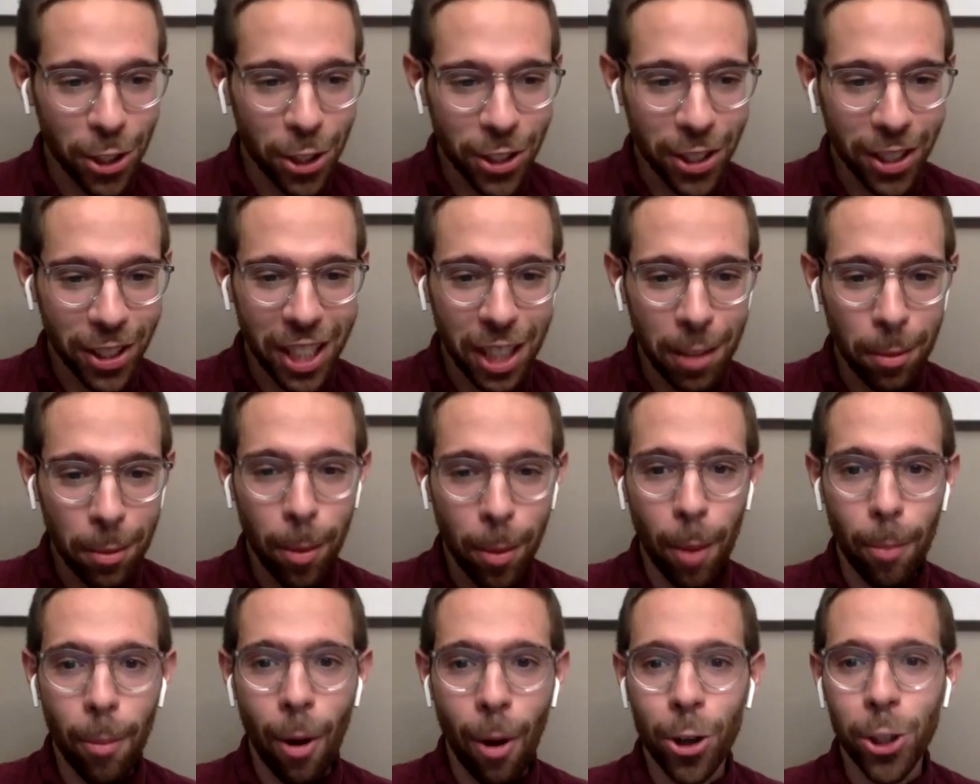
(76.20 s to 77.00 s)
Just a little
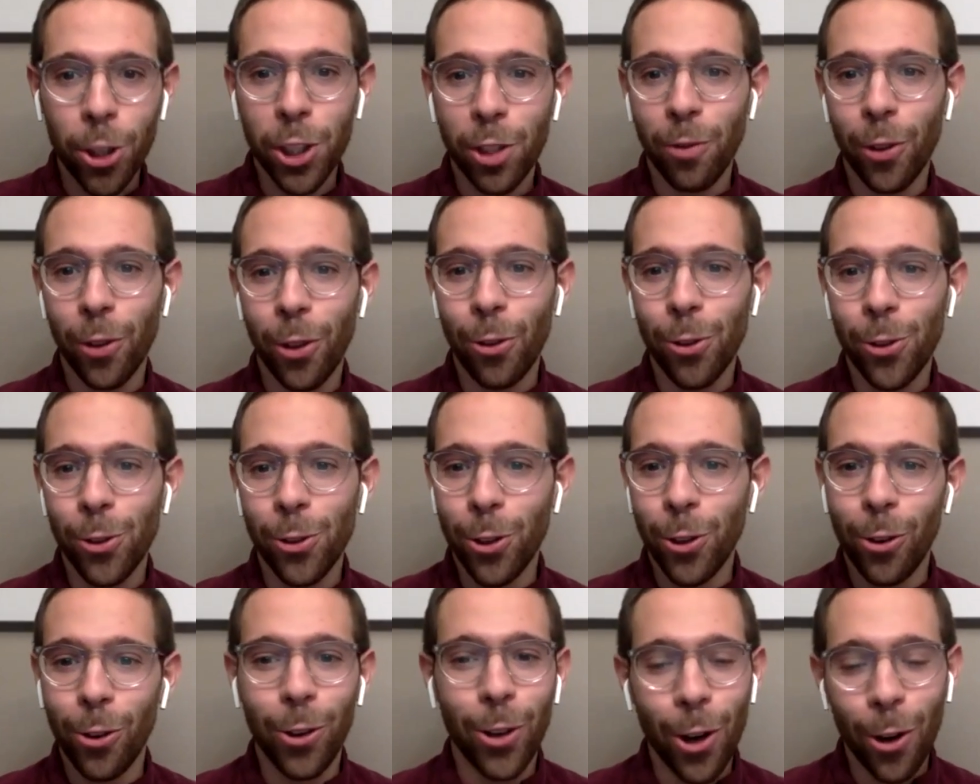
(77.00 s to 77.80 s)
bit about Marcia, for those
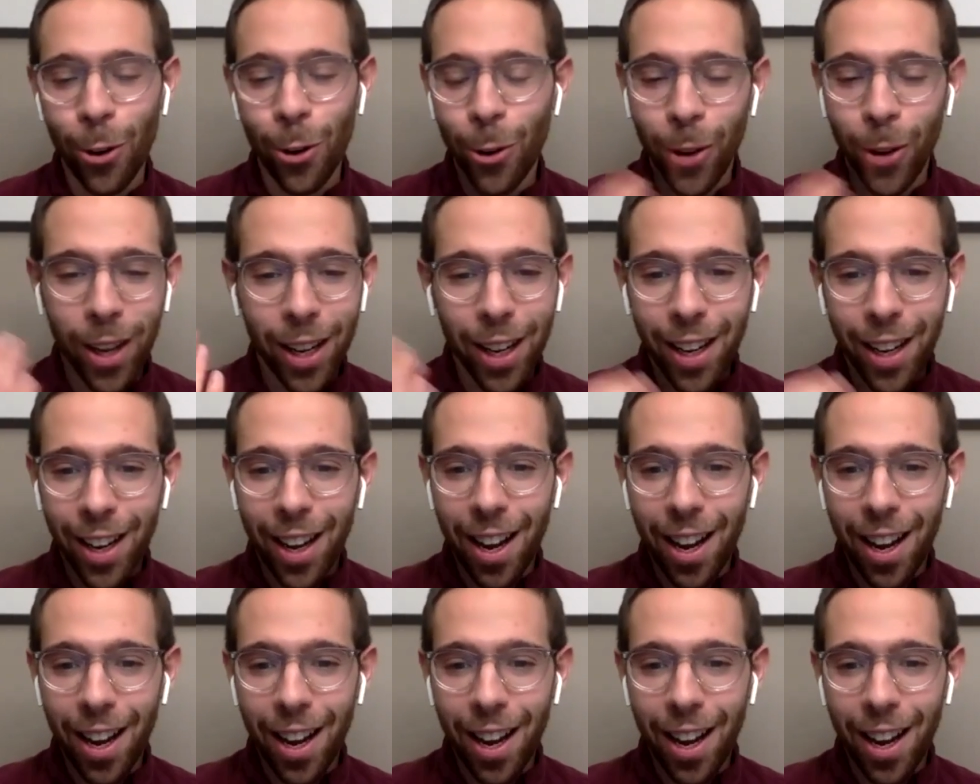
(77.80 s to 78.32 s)
of you who don't know,